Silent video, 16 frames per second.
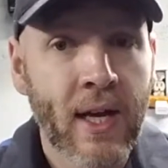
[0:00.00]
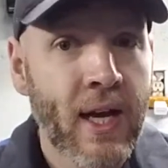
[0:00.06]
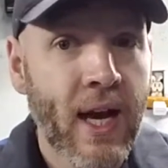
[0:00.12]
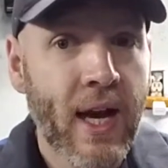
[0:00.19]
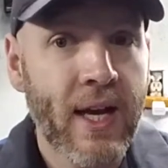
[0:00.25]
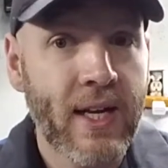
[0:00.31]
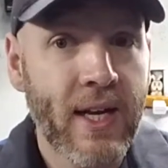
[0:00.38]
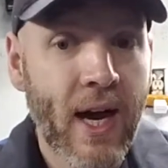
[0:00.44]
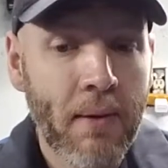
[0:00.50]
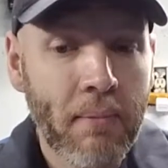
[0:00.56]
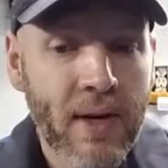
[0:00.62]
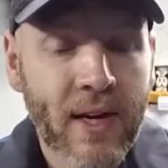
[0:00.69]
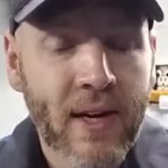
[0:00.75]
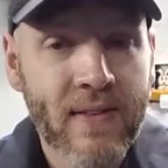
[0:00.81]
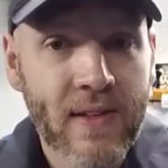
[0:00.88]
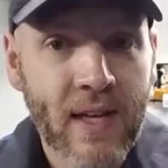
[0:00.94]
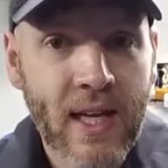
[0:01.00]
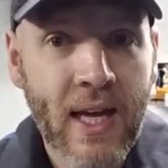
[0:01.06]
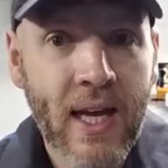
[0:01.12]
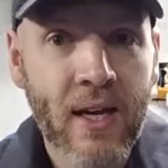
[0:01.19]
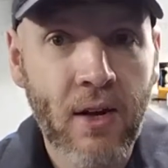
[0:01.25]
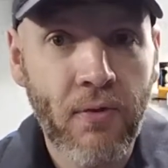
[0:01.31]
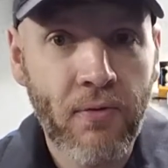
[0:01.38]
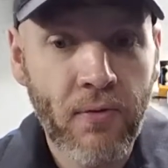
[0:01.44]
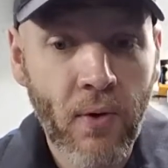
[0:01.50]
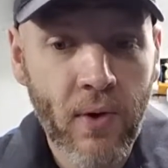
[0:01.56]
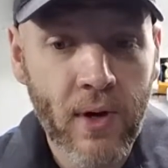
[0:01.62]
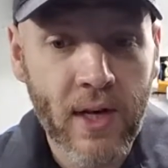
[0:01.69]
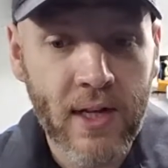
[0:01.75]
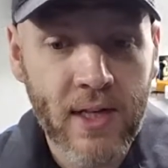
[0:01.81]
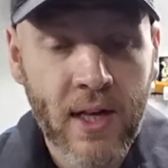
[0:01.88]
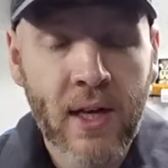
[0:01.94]
And not because they can't afford
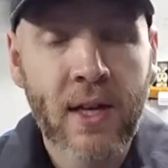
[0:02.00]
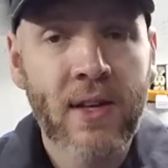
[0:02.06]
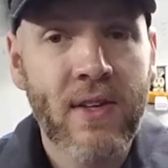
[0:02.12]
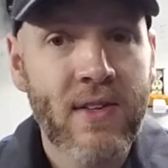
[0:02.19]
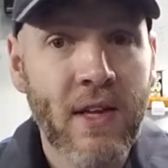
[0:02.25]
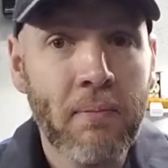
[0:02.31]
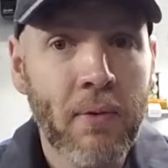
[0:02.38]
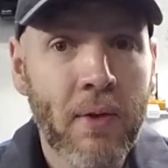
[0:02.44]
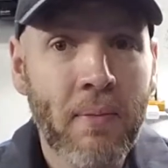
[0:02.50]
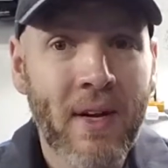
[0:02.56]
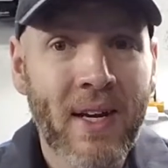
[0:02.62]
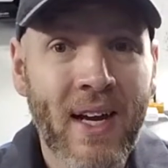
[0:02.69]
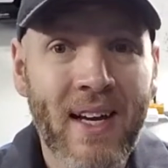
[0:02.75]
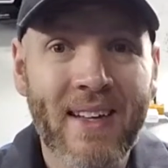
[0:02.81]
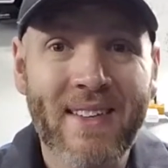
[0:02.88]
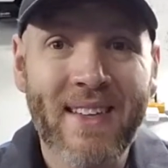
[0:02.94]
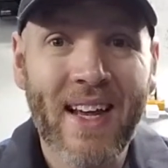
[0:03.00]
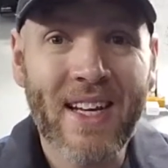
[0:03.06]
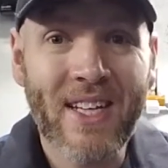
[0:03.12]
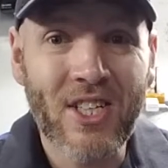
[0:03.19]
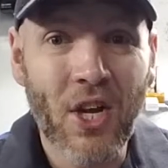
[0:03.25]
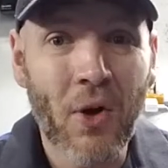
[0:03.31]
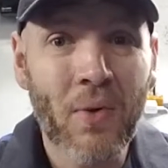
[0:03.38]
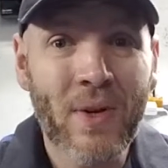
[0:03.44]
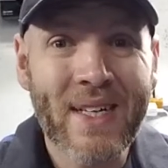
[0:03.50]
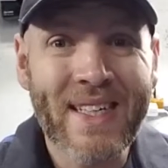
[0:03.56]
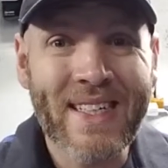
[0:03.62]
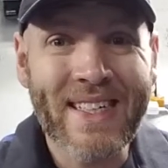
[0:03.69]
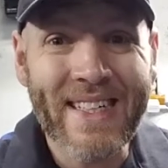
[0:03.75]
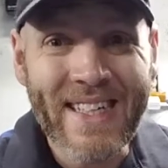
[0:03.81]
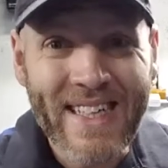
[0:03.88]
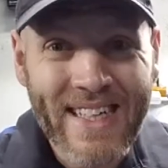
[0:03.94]
it, simply because they don't
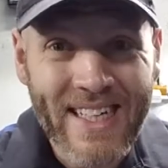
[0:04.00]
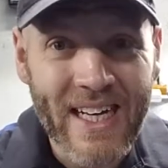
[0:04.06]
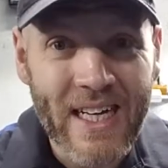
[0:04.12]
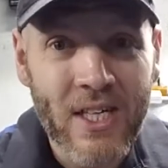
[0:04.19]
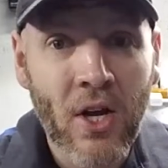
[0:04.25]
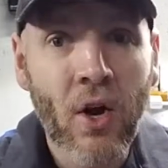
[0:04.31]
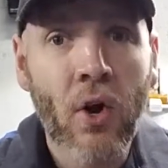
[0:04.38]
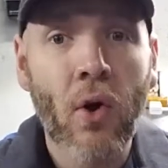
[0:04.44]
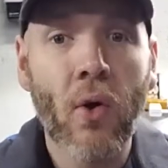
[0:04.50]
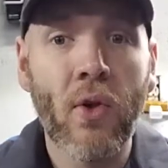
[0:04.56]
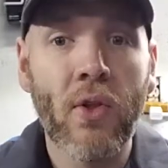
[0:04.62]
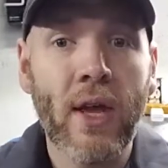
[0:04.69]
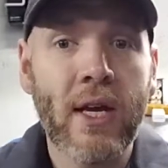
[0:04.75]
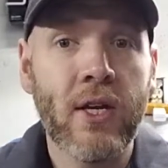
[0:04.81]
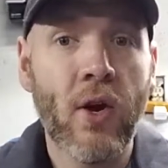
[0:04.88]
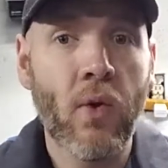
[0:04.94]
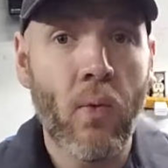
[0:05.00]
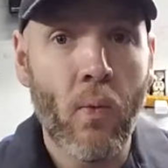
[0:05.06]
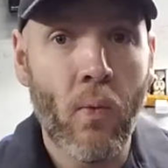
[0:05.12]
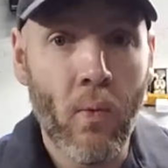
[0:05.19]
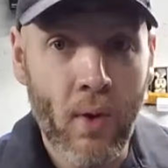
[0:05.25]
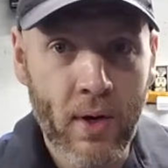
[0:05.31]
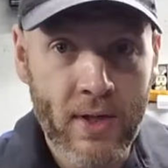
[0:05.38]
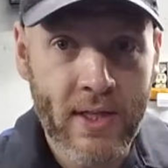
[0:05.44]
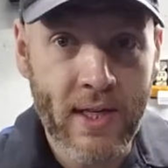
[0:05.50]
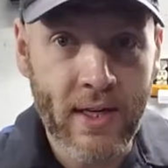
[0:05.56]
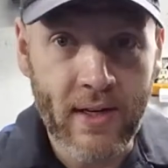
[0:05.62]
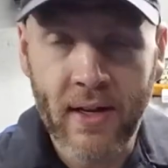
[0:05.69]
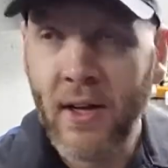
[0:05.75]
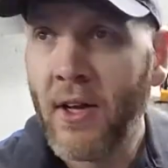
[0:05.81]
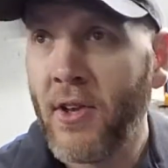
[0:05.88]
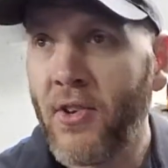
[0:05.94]
need it or they don't want it.
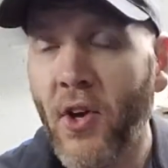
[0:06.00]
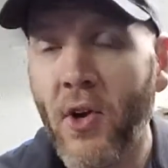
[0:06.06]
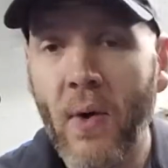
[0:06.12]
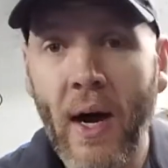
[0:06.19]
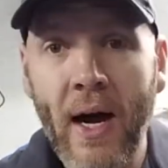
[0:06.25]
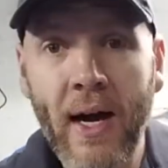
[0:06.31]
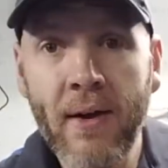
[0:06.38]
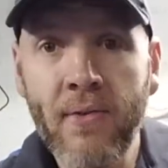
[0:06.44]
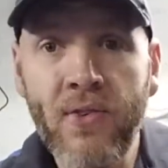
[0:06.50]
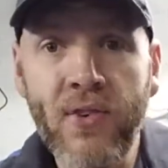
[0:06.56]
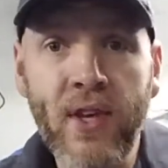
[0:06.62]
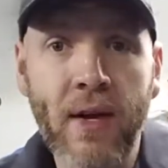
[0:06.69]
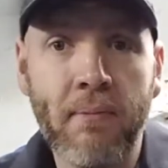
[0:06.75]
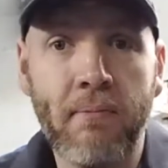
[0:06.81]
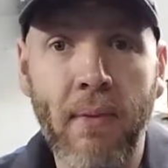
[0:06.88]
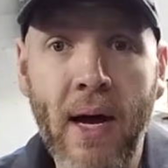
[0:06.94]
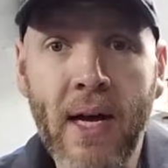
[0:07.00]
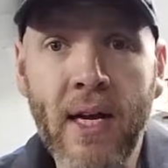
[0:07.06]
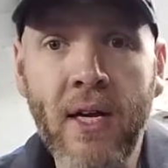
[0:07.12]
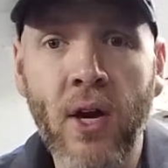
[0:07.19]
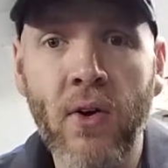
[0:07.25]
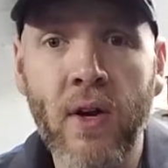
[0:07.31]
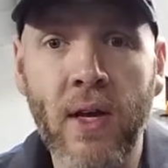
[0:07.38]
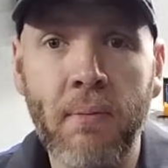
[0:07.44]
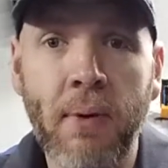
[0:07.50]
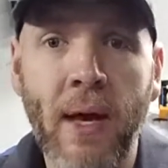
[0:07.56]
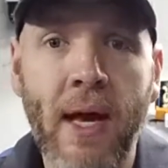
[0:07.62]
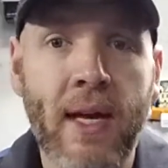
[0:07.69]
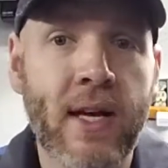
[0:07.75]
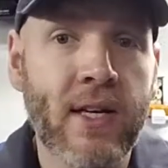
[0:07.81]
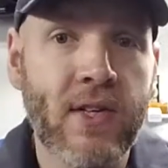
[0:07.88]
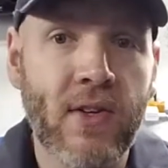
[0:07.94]
So I've set my coating
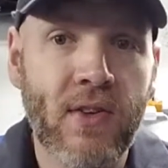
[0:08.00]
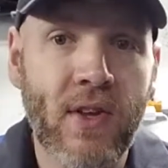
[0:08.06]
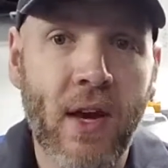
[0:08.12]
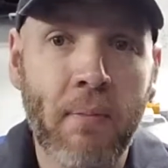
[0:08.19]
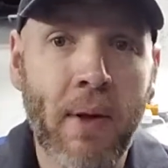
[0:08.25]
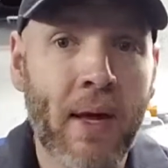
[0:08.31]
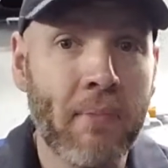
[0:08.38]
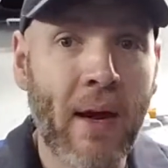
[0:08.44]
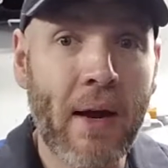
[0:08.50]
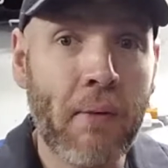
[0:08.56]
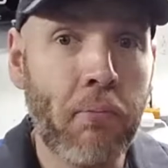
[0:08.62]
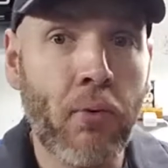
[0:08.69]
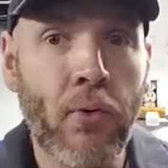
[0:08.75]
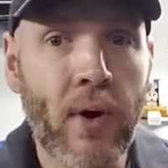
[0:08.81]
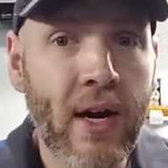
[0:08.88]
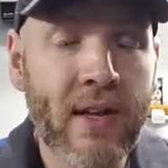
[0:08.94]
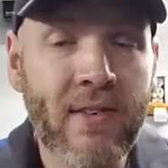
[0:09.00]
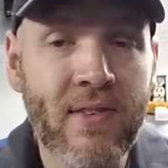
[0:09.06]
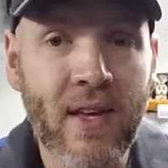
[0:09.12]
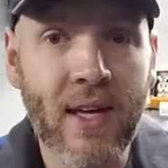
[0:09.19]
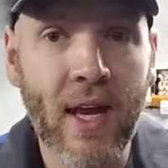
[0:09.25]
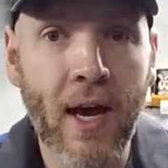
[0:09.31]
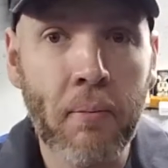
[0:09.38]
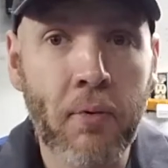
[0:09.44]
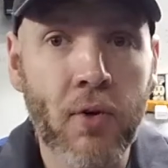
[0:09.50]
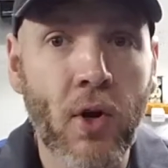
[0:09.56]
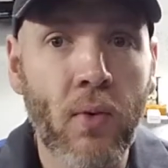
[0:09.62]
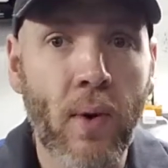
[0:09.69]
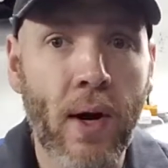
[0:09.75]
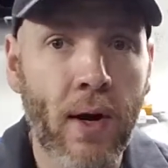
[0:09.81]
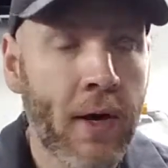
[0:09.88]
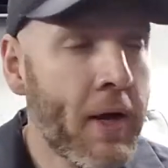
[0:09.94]
packages up and my pricing up to
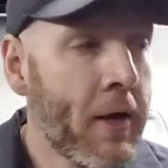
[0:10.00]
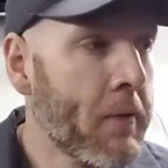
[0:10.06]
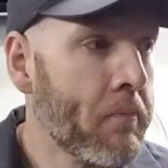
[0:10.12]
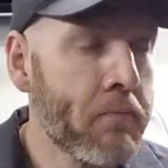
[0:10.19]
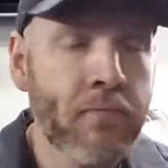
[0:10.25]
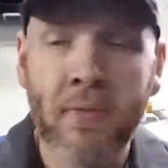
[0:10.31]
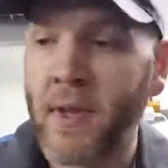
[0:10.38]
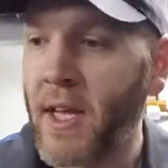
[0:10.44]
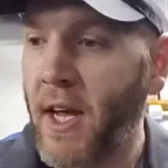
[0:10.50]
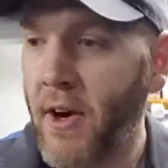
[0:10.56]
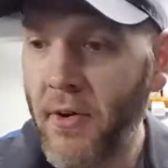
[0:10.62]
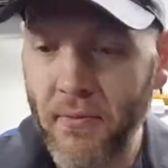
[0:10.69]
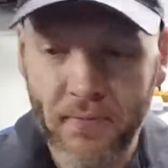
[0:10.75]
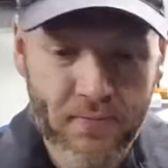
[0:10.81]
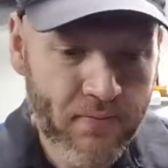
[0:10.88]
where, $500